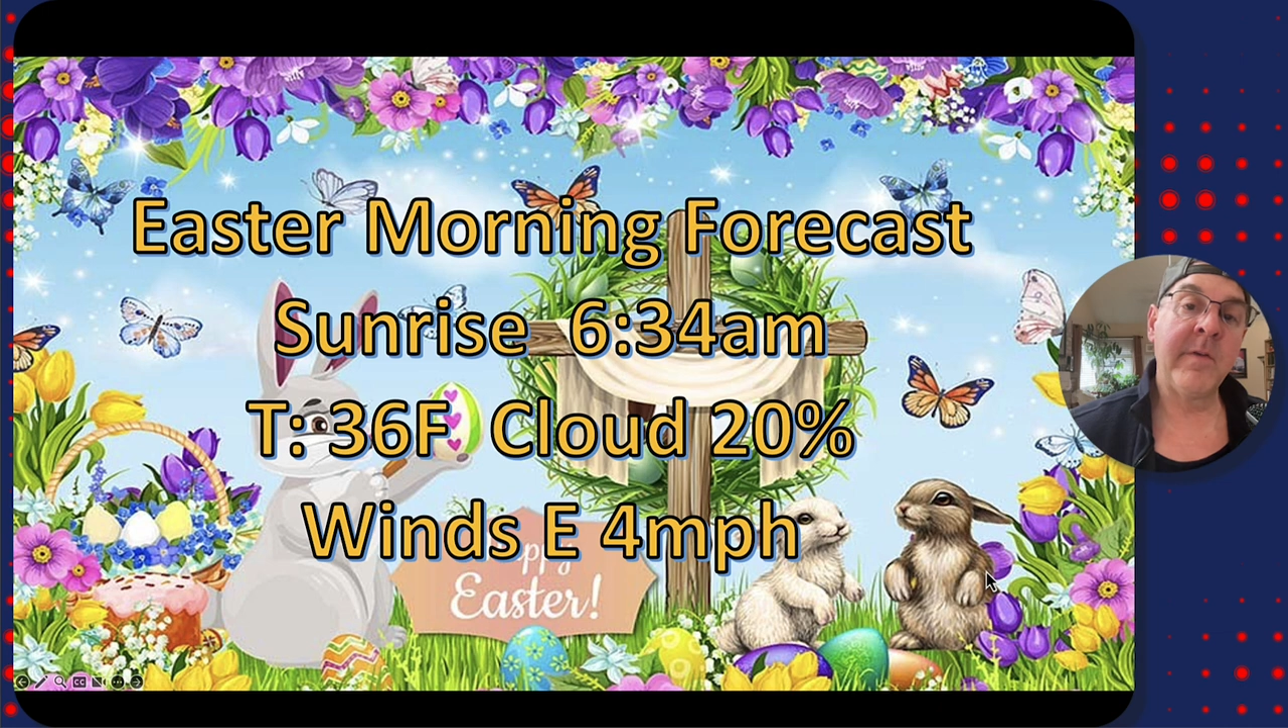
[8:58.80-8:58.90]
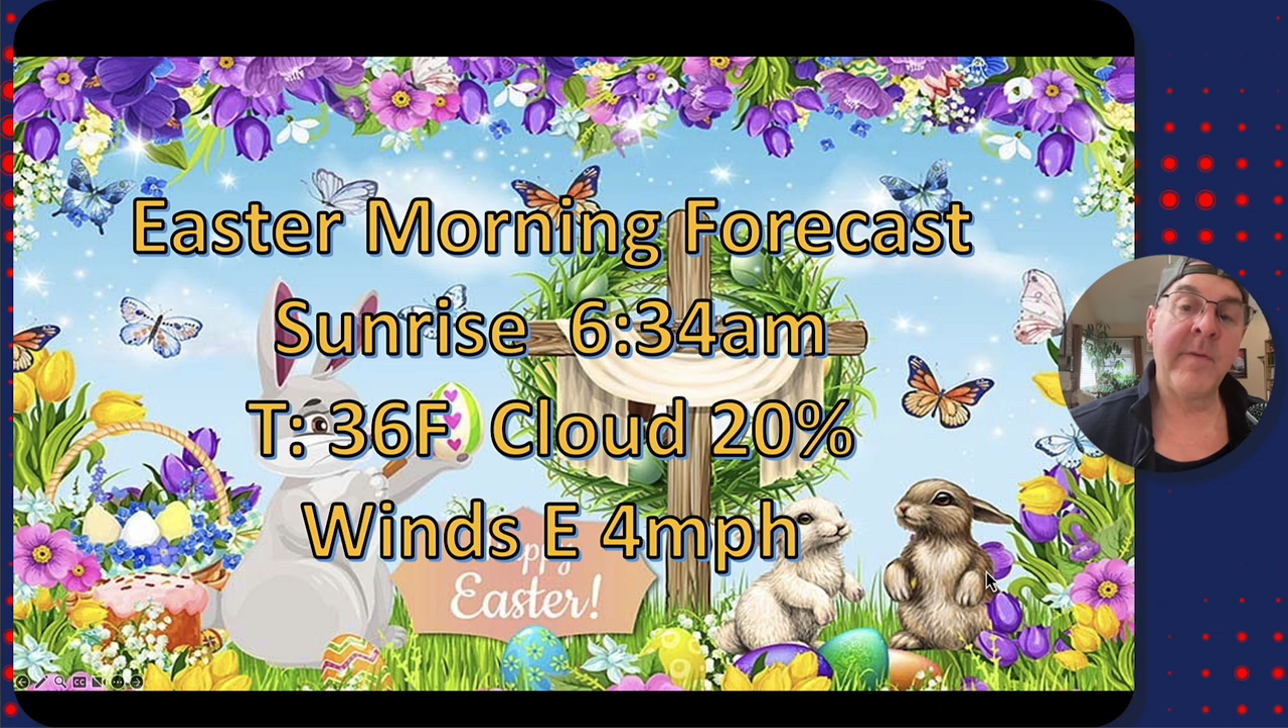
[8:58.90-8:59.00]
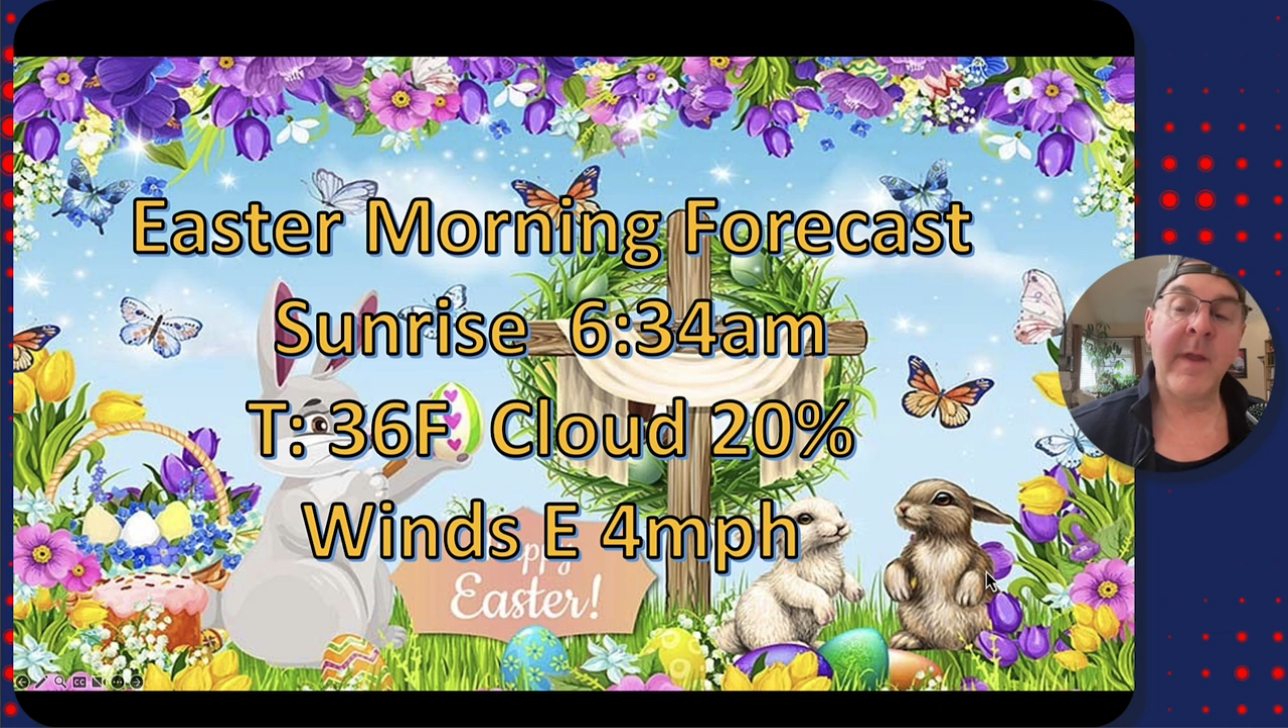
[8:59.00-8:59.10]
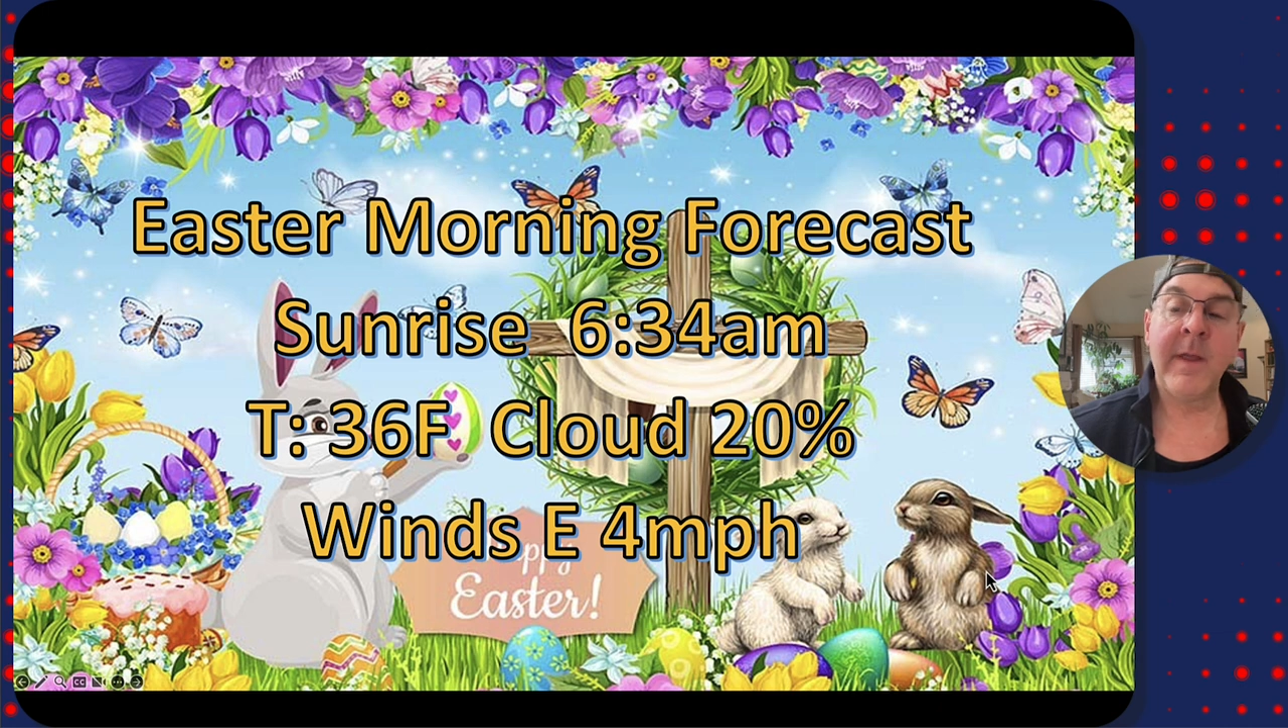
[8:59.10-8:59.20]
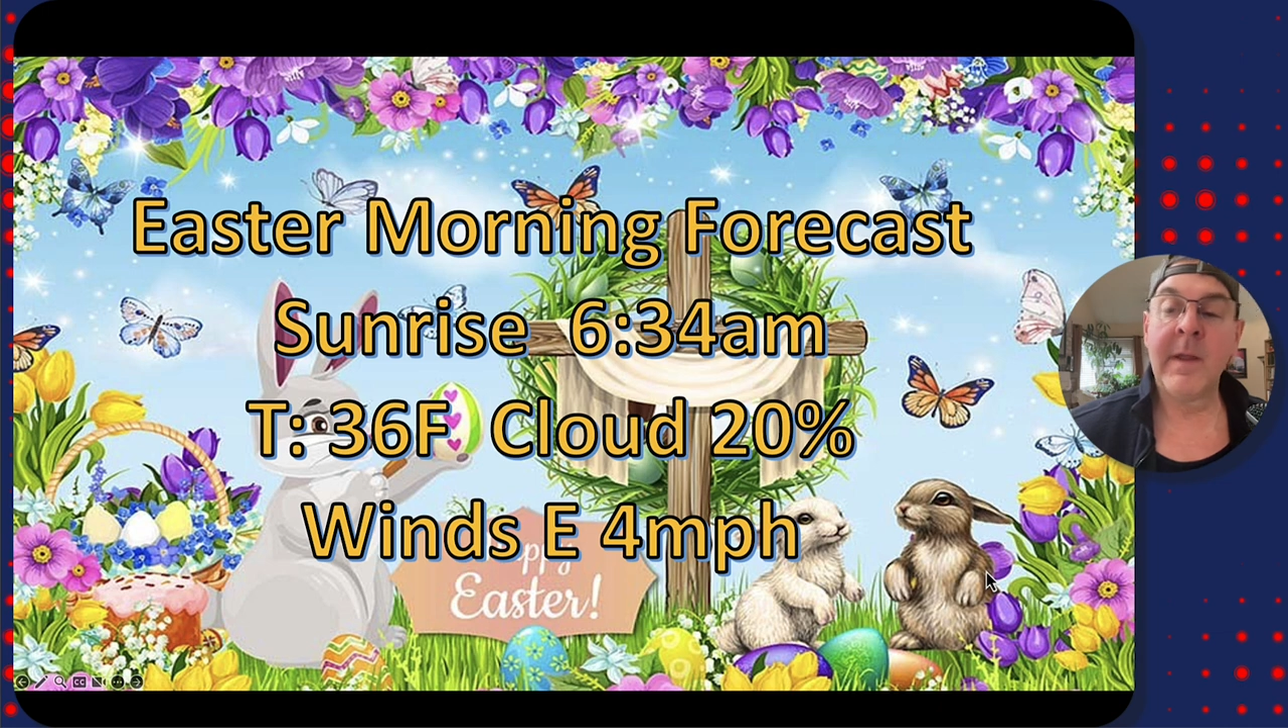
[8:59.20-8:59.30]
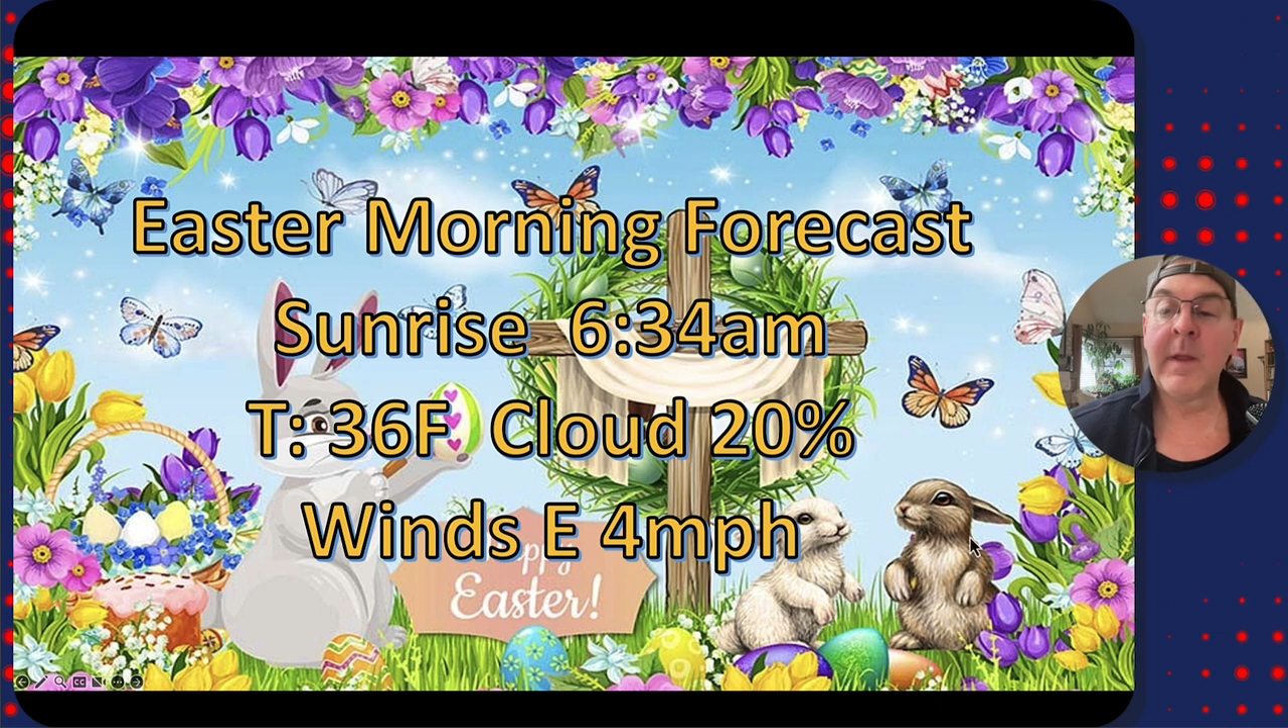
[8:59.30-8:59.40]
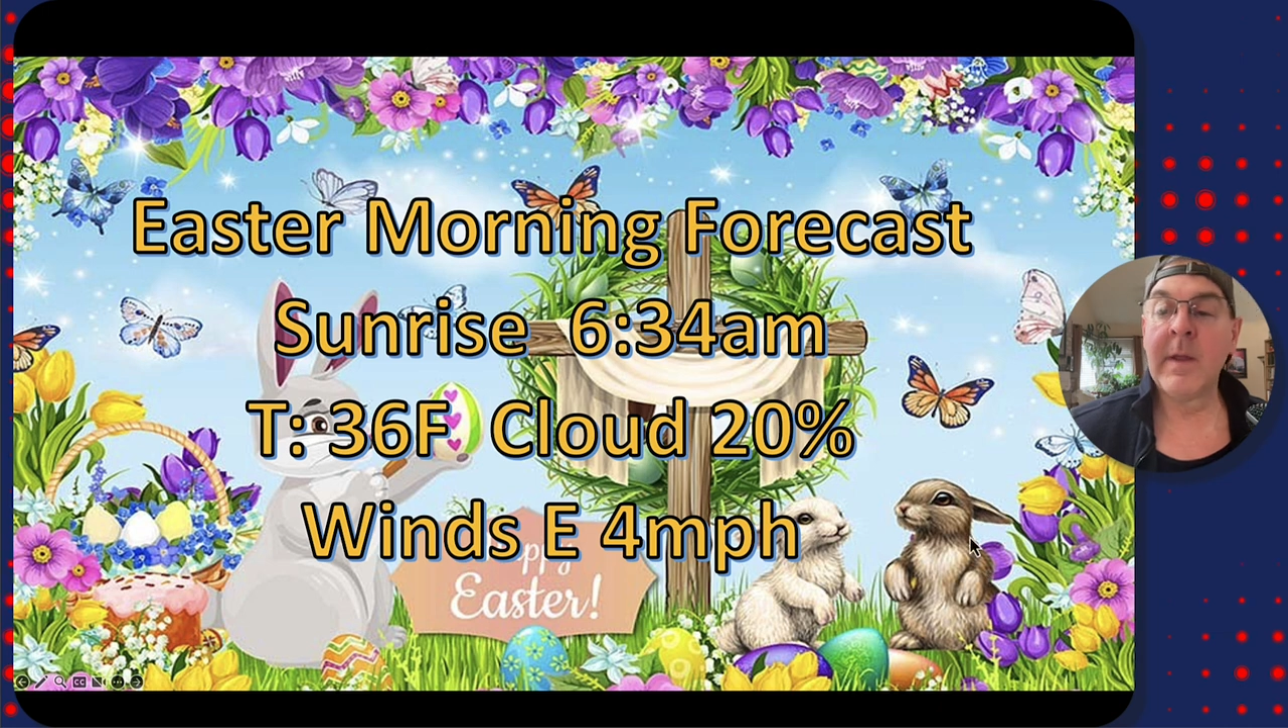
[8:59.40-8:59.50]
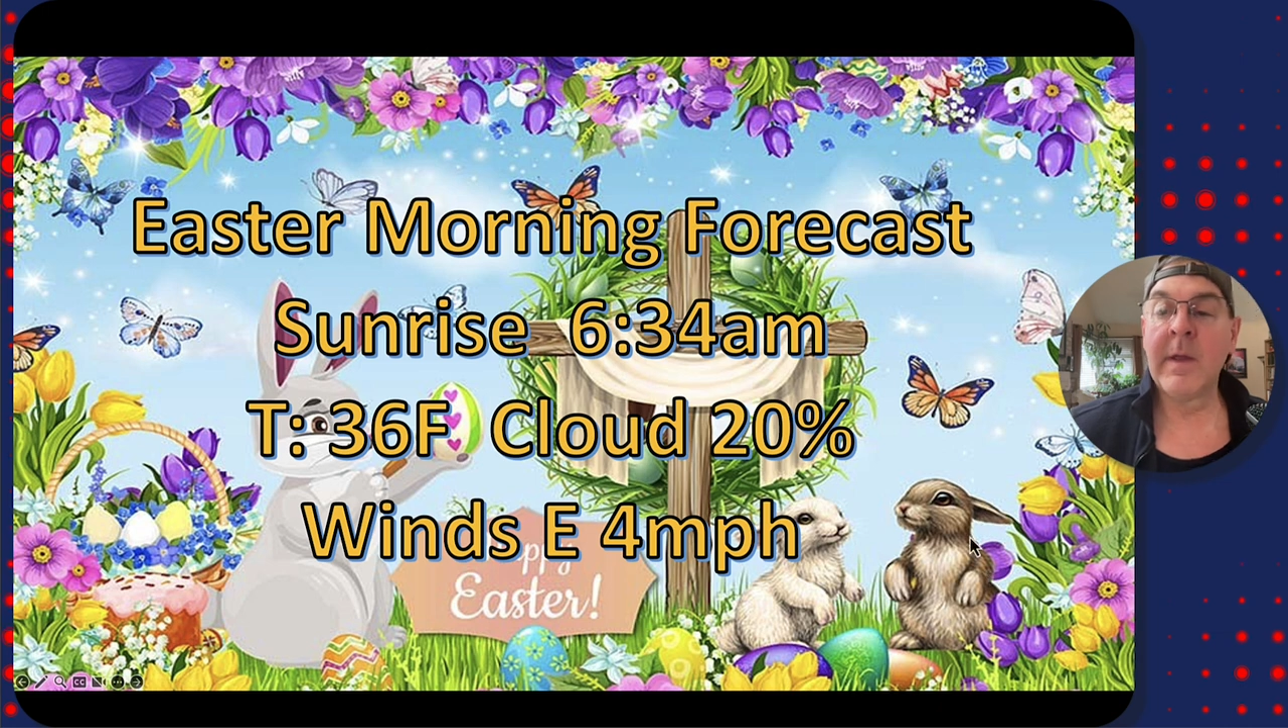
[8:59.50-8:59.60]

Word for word: of a